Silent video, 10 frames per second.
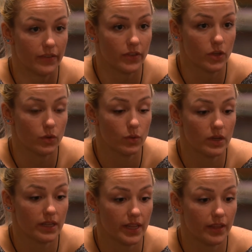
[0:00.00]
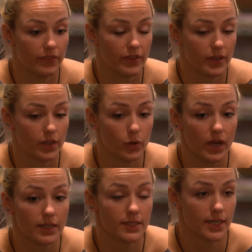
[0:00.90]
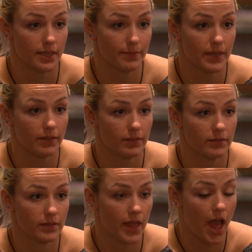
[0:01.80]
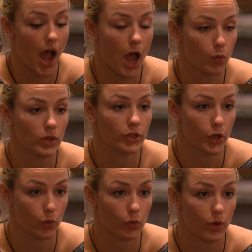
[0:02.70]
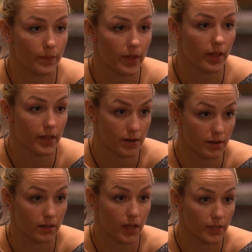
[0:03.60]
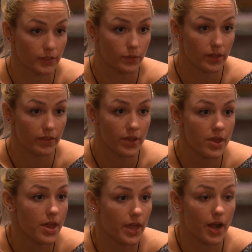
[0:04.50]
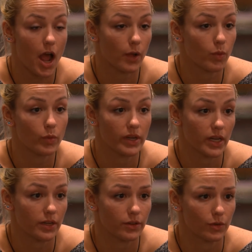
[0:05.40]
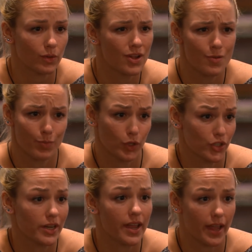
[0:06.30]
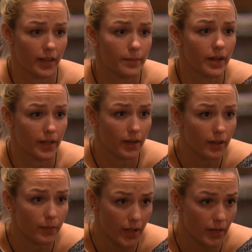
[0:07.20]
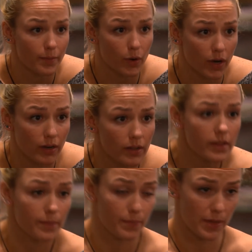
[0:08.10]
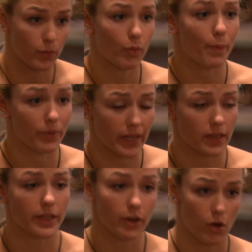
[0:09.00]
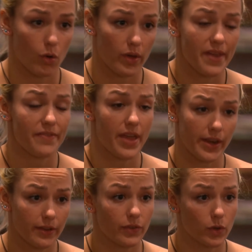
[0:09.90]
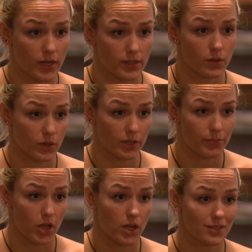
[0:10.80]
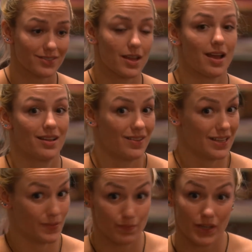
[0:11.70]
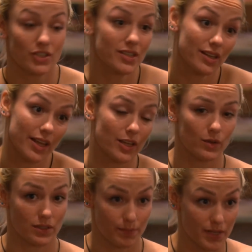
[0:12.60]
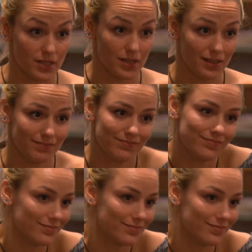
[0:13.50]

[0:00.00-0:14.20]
If you guys keep me, I will know who I'm in an alliance with, and I won't need to bullshit anybody anymore. People will blatantly know if any of you guys go on the block. As much as I like you as a person,